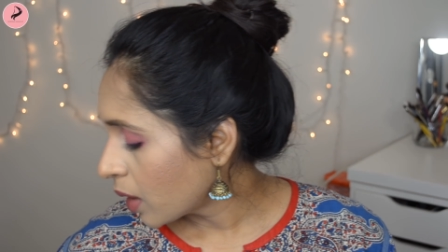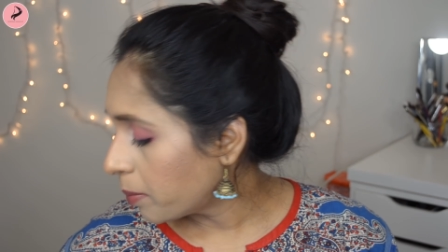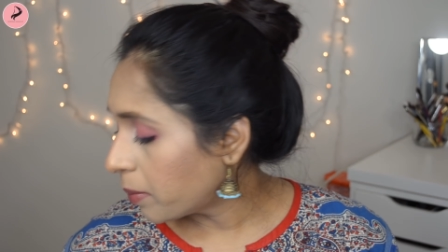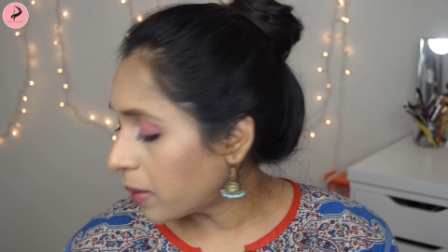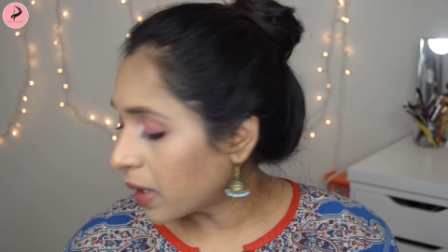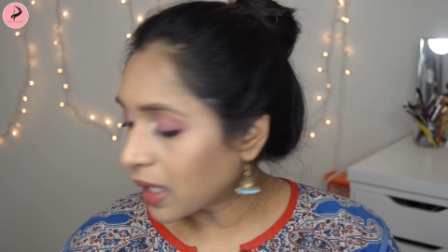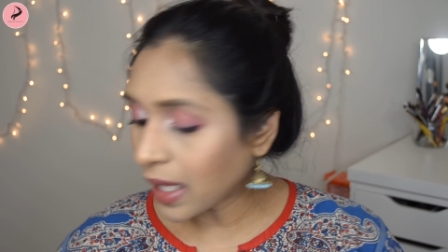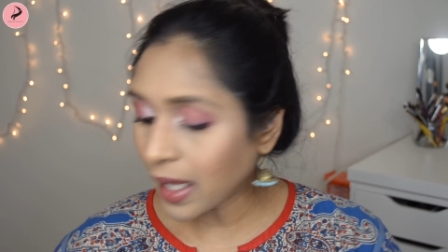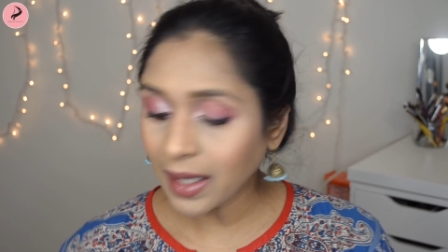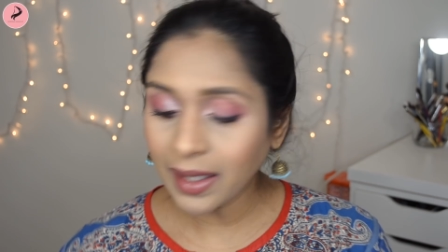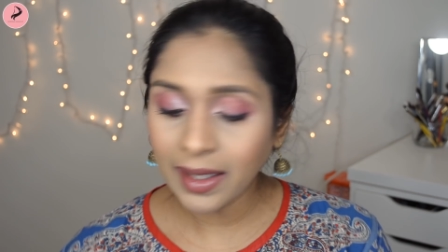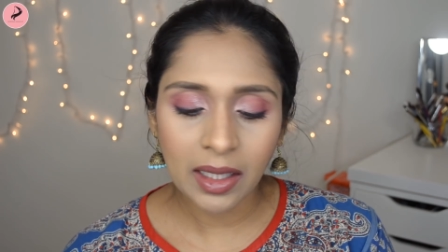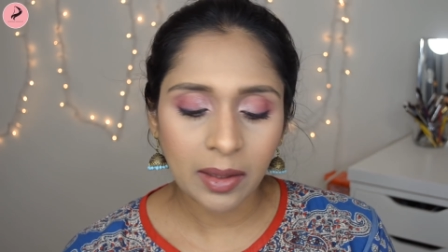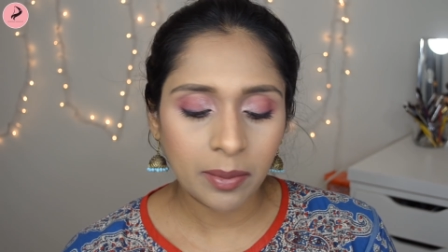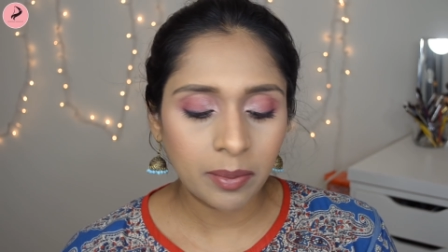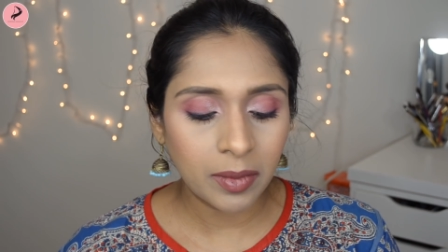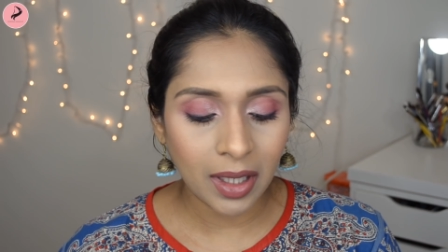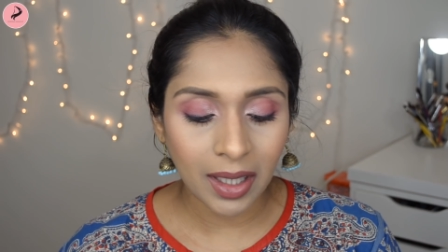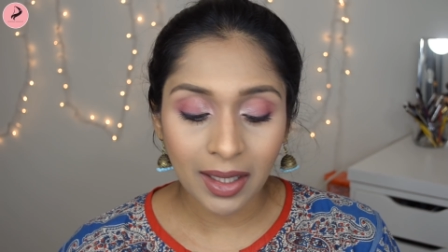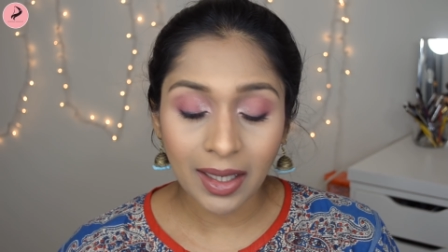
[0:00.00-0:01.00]
but I'll
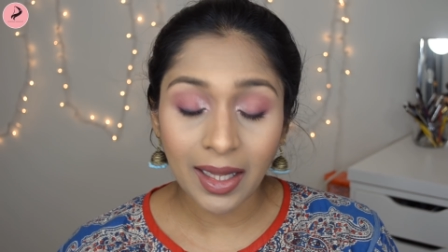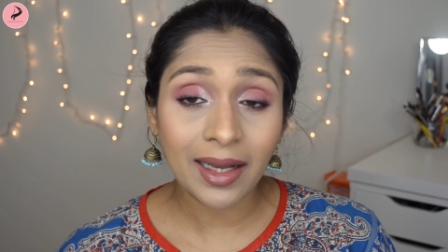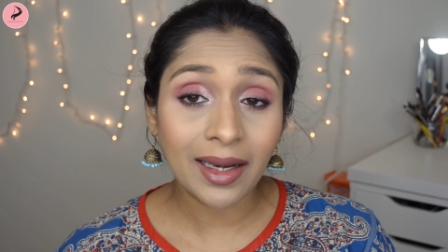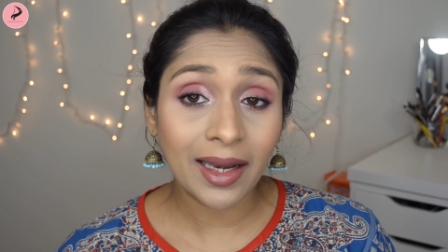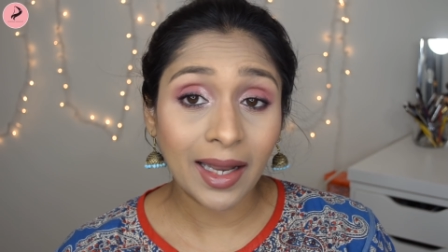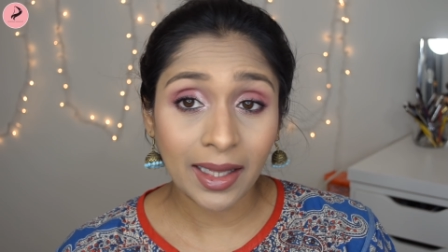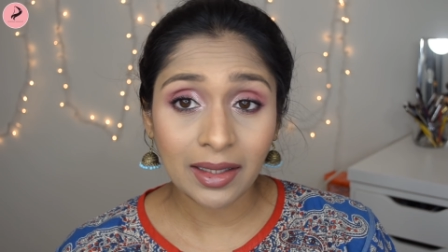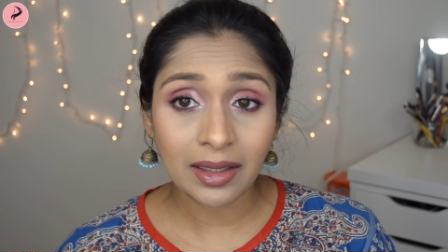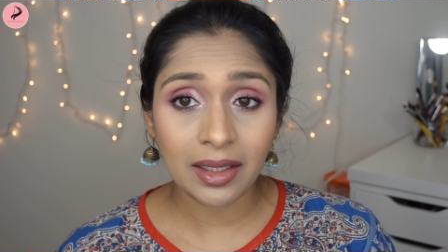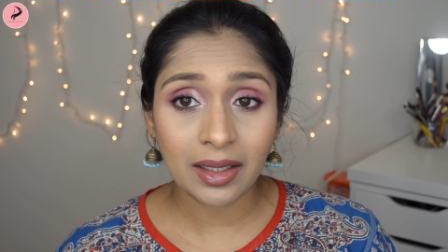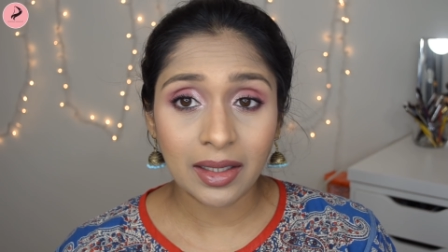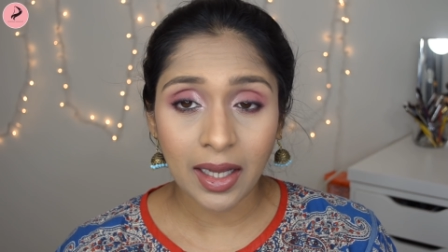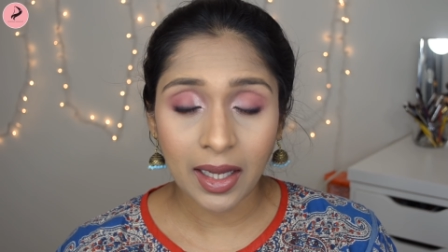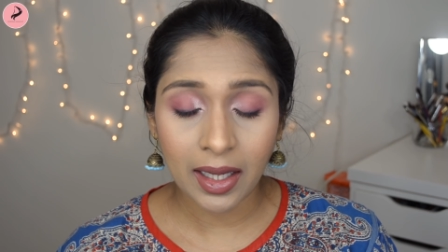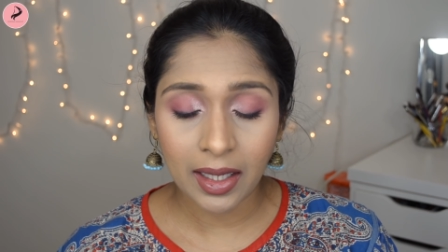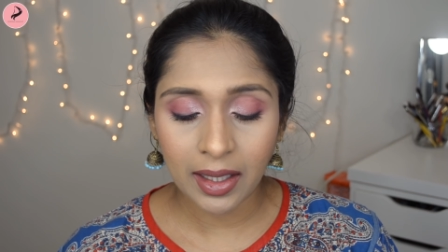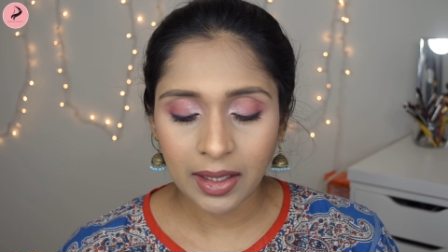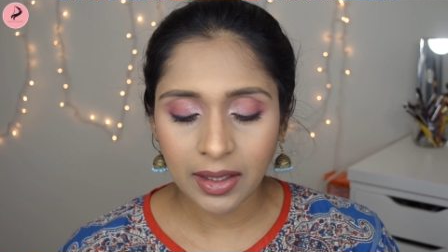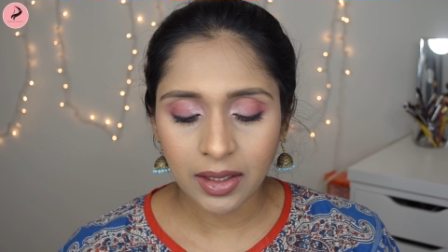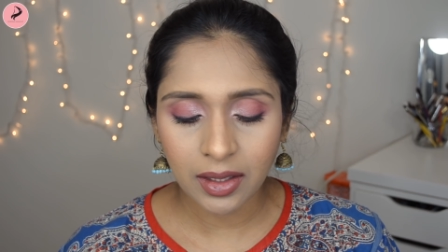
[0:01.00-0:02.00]
keep that. I like that
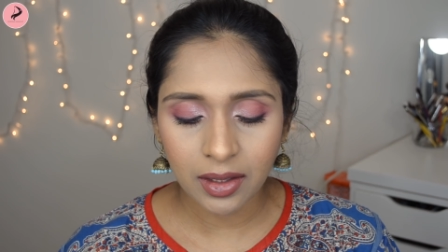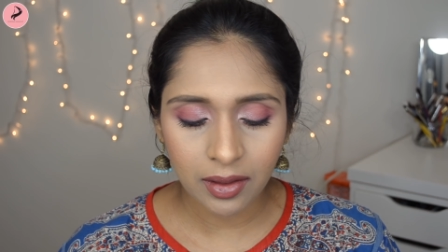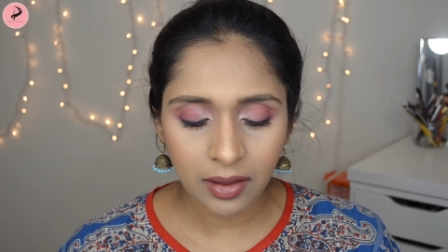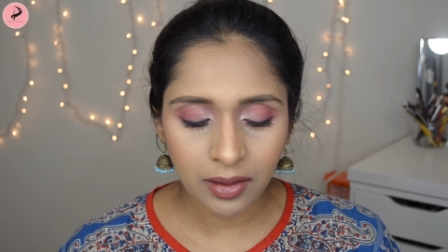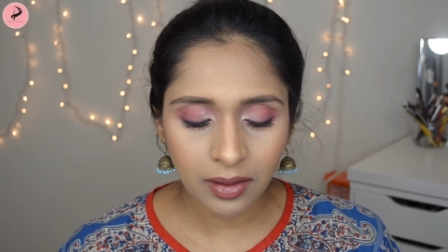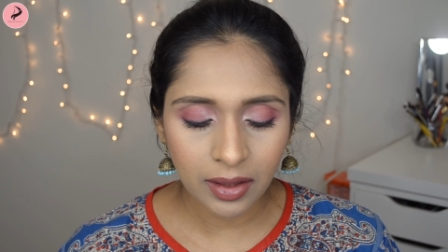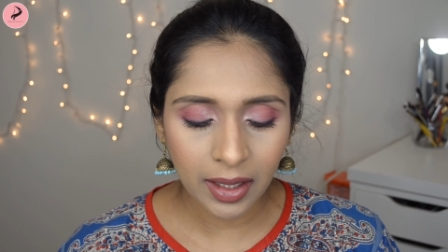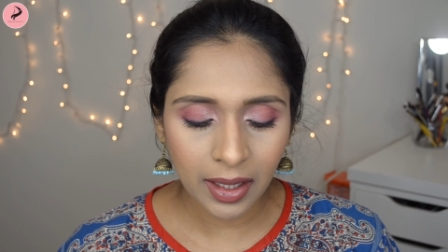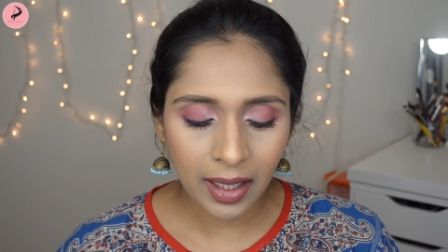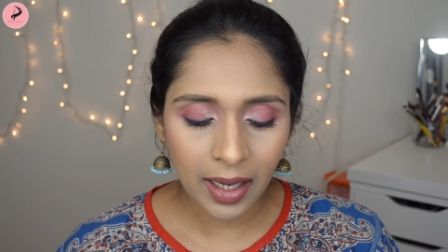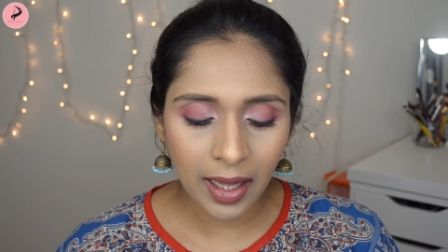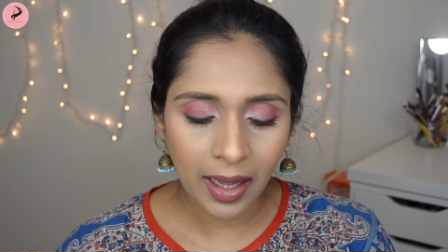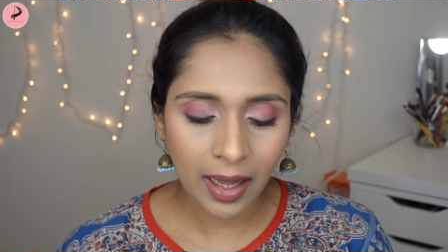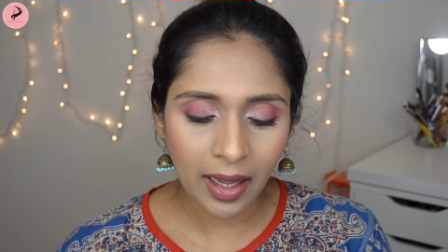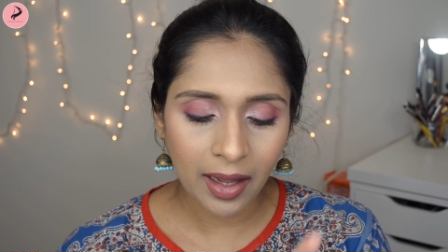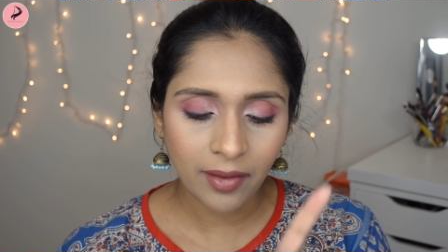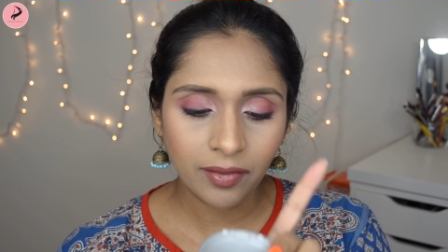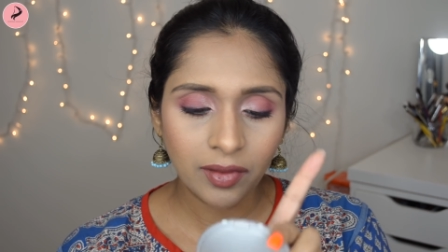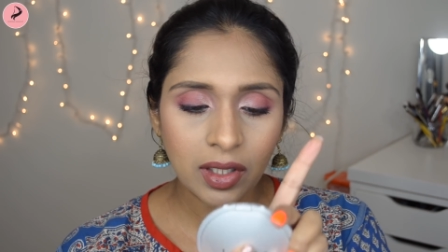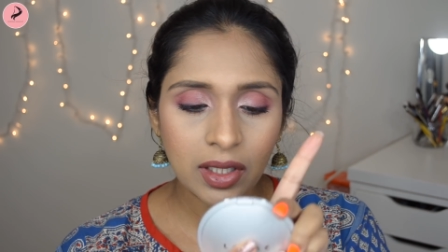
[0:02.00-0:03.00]
highlighter. Then I
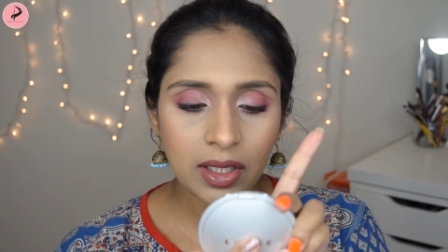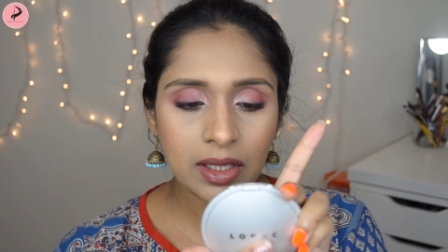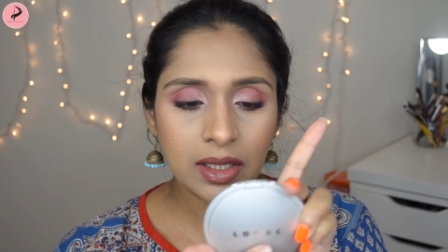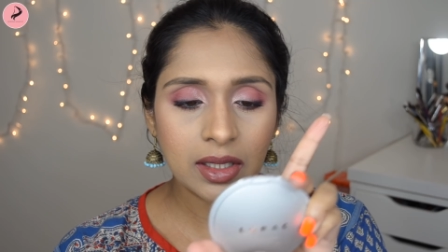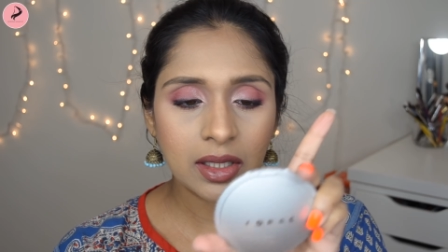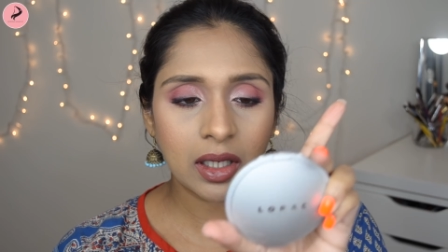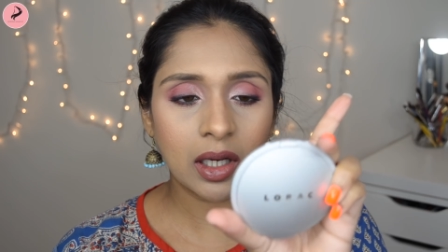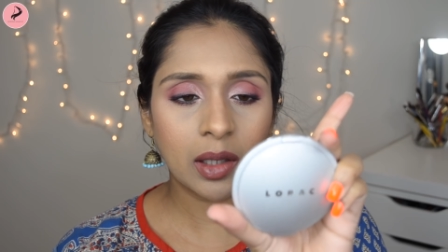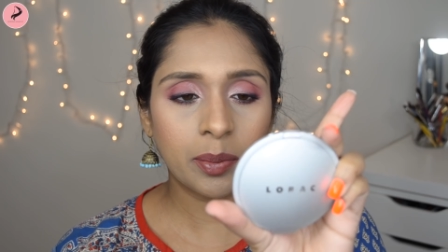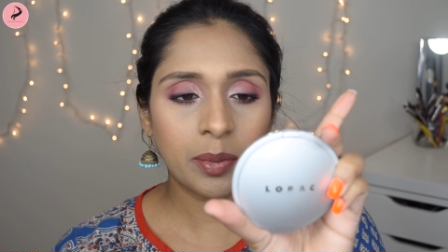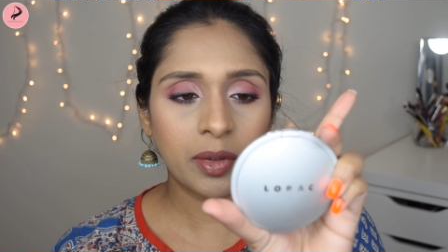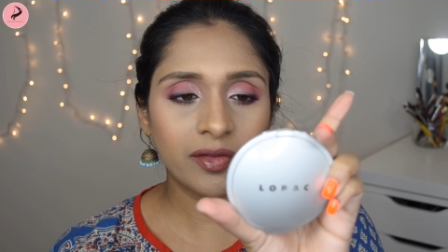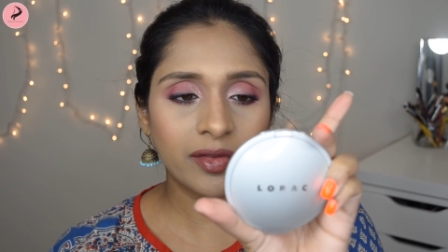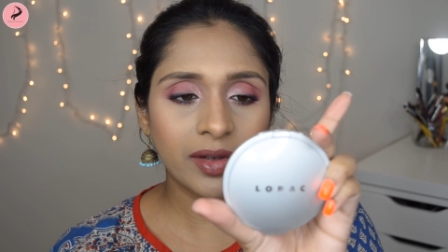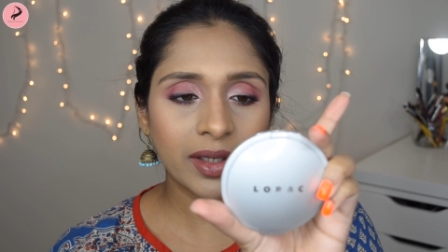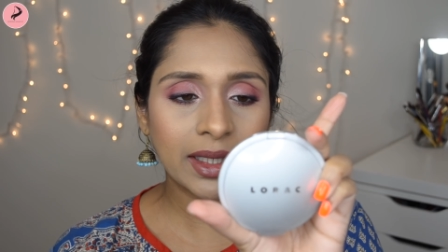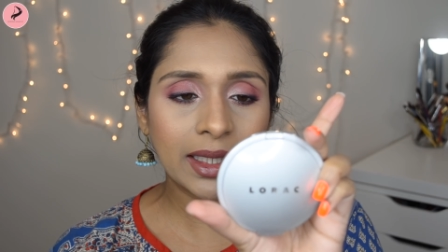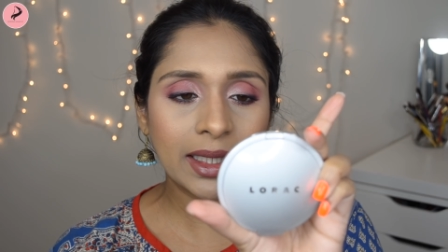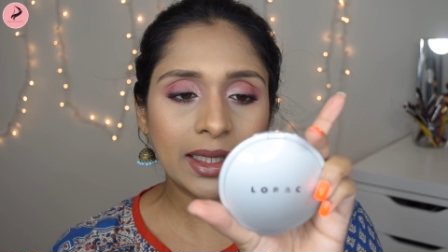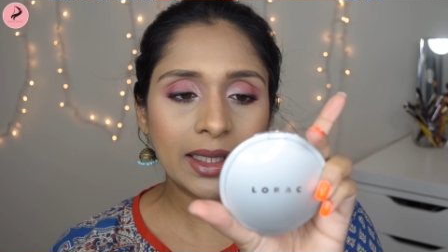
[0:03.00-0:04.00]
have this
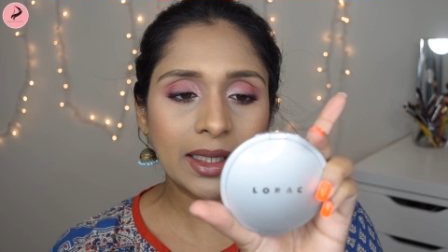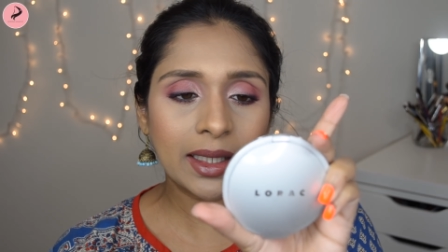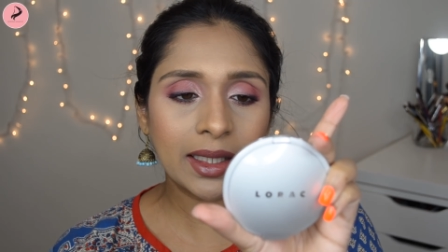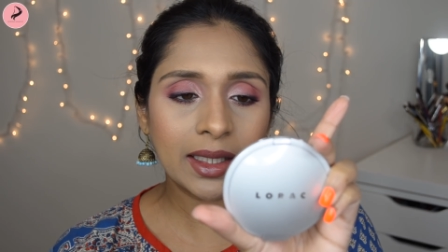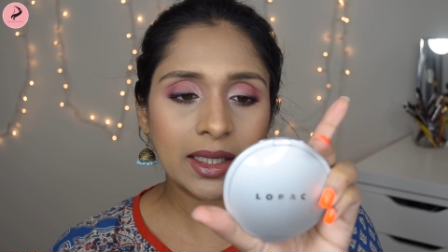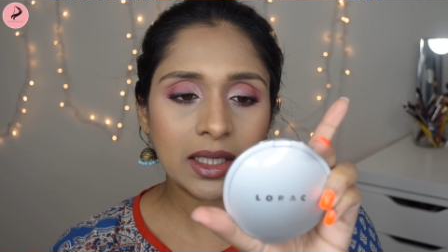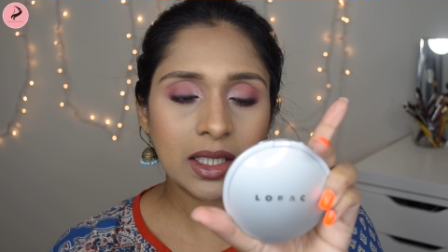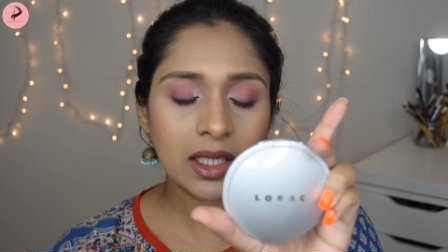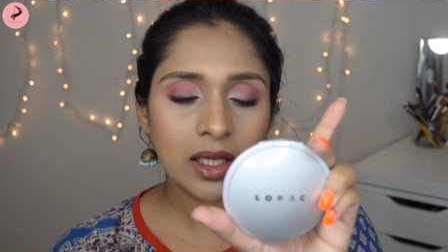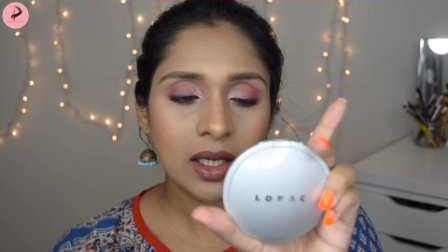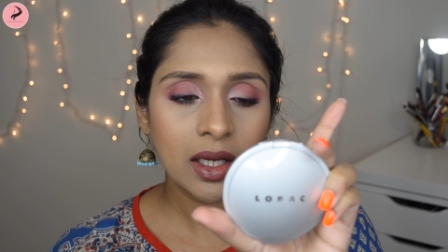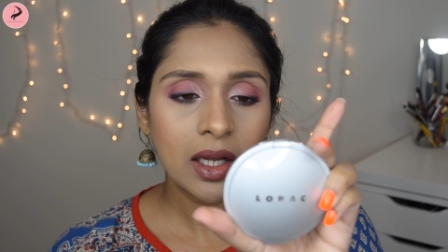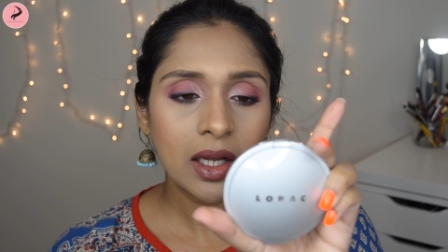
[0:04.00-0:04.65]
perfectly lit